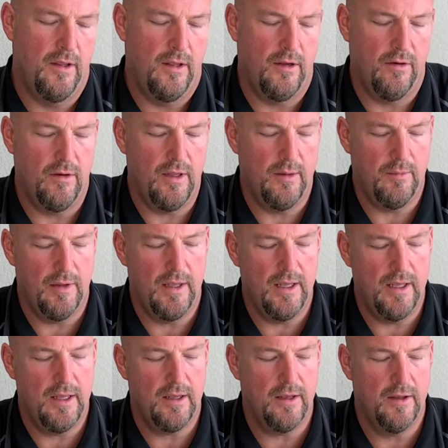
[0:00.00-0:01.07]
your
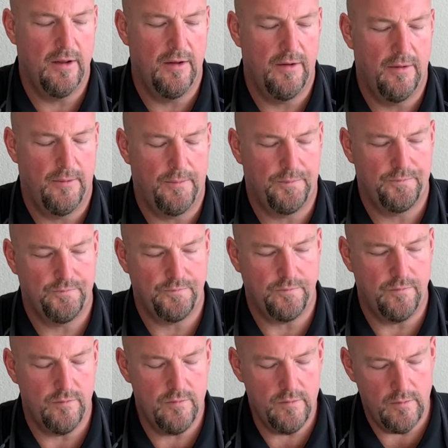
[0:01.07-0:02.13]
cupcake.
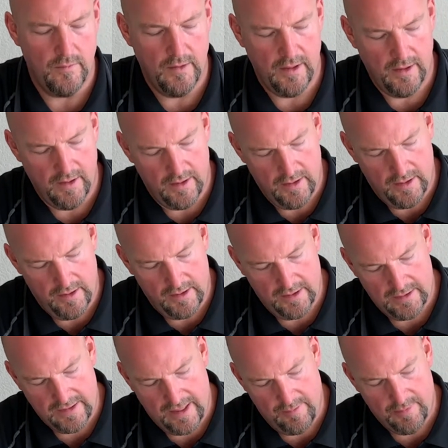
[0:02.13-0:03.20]
You can
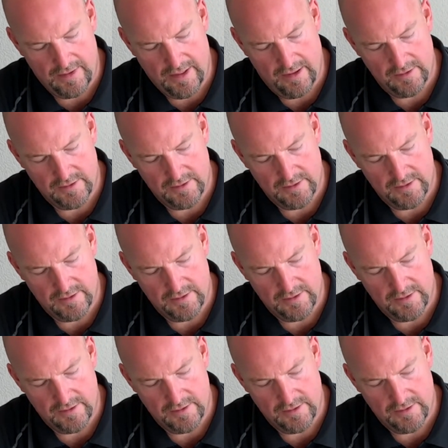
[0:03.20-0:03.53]
tap it down